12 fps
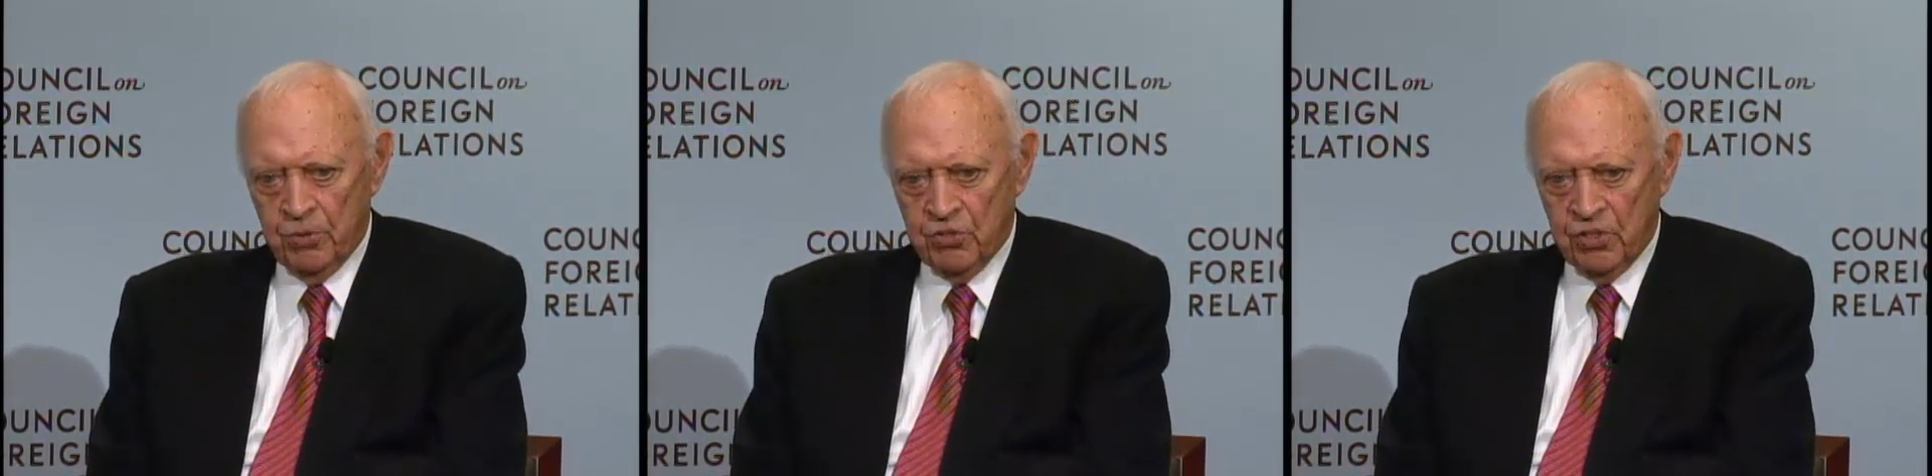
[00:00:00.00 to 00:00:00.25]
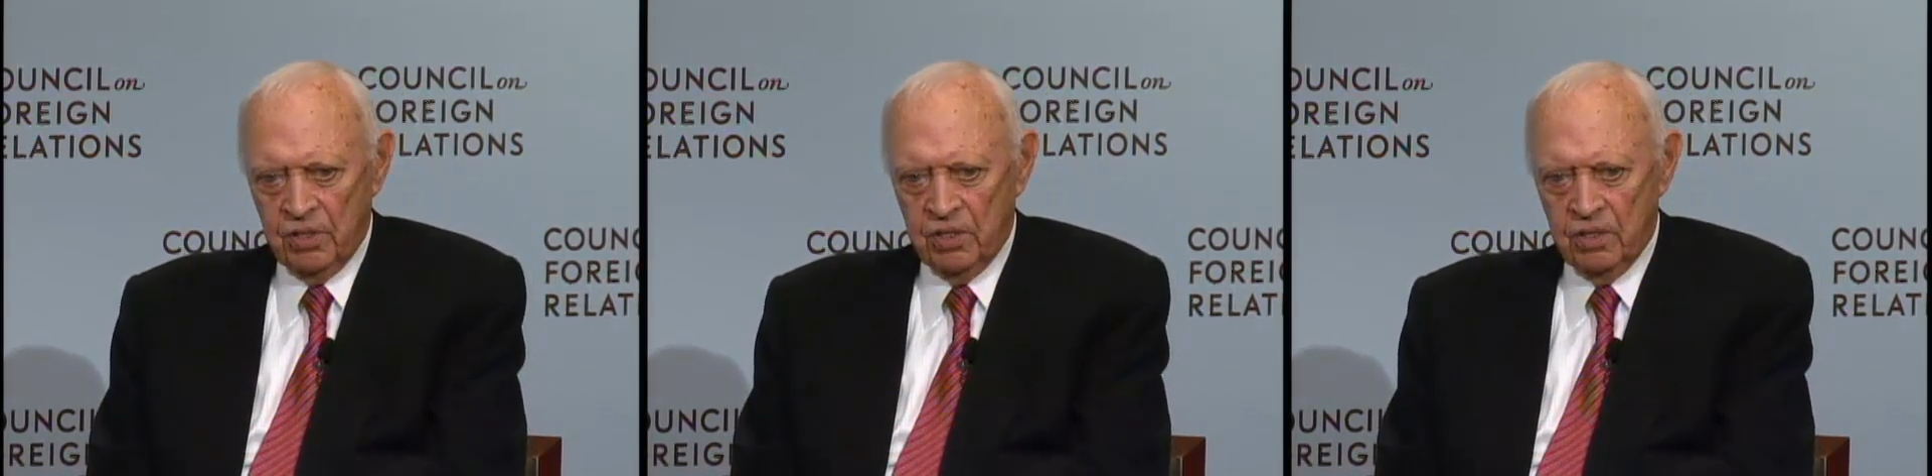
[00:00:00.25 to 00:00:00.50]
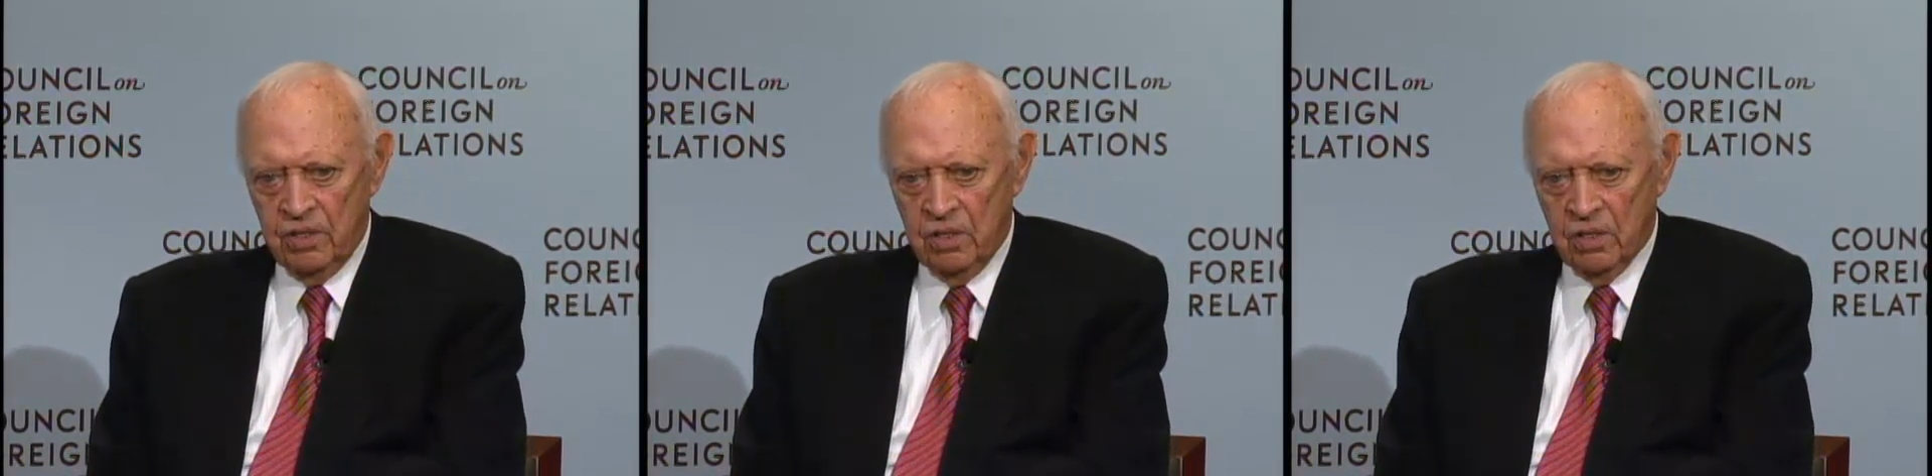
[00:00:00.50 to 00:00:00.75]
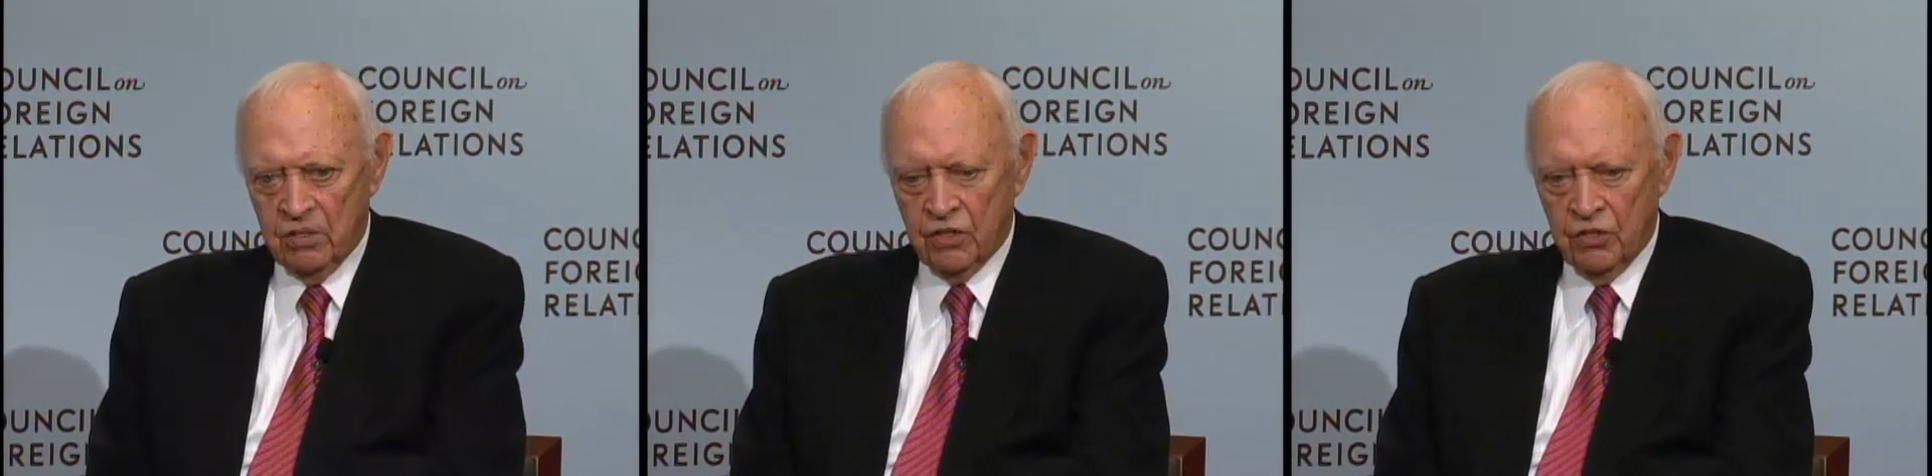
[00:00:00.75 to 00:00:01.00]

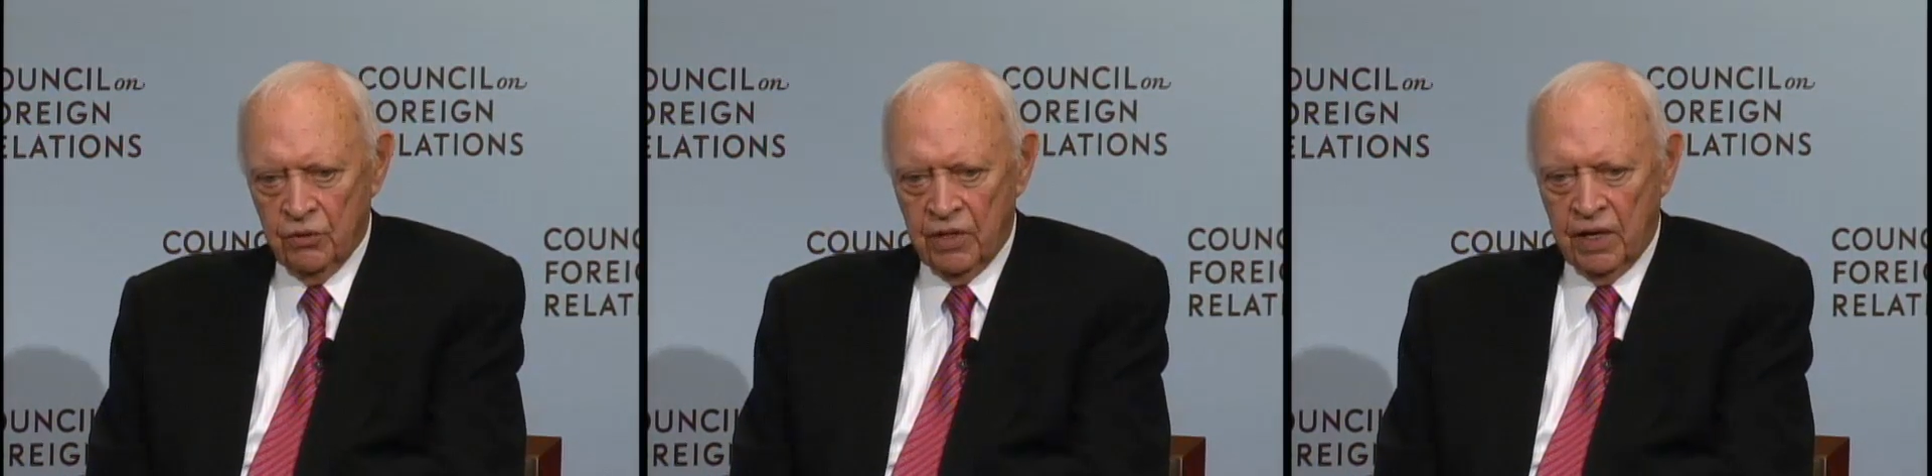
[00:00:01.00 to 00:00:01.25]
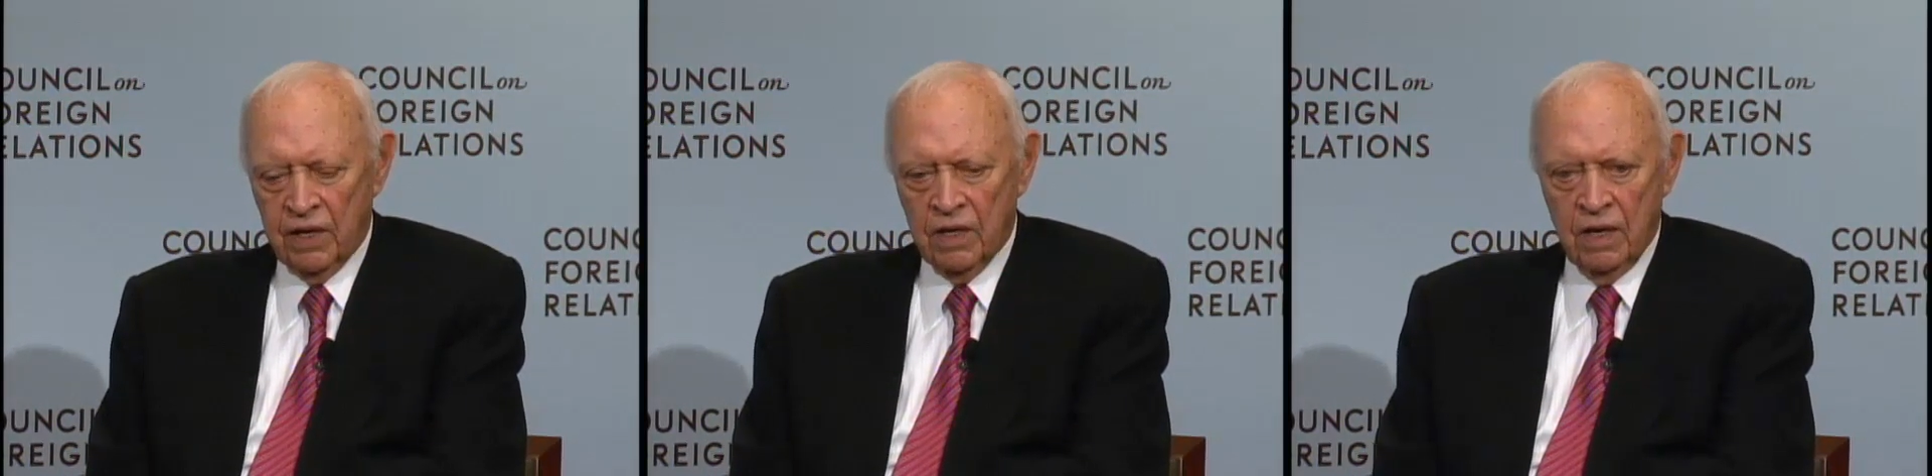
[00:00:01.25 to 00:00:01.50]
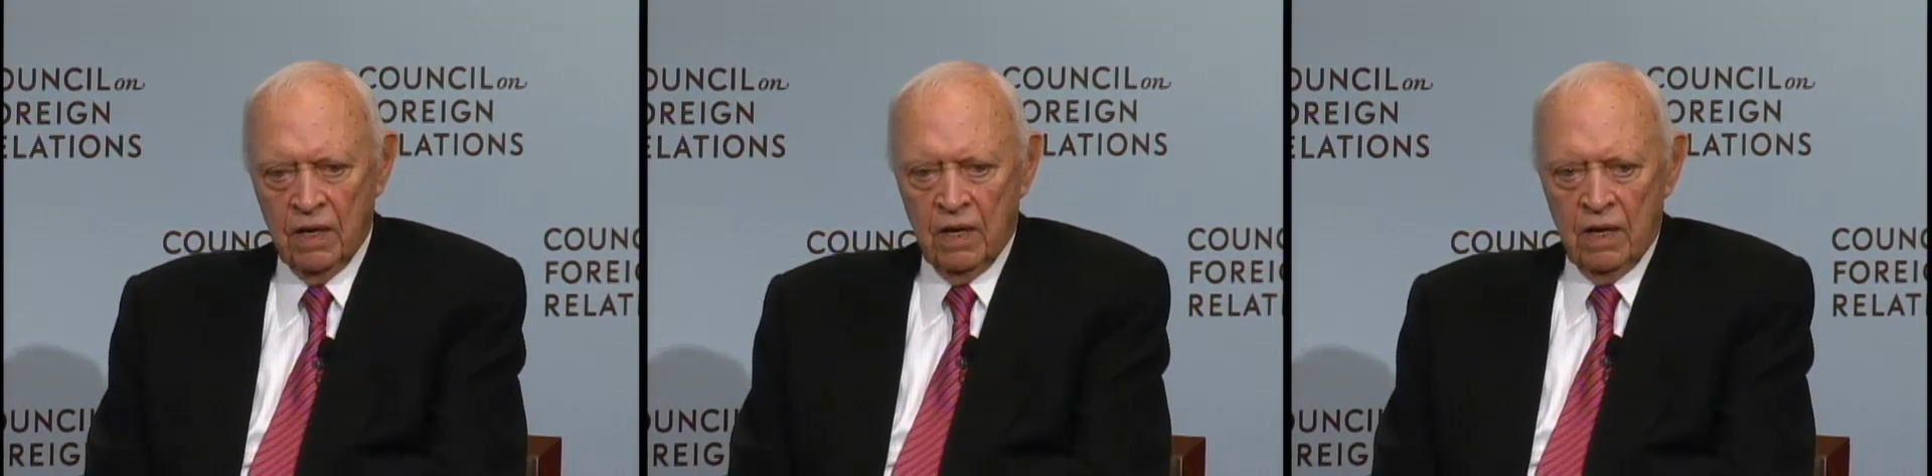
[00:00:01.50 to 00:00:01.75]
proceeded uh, to do that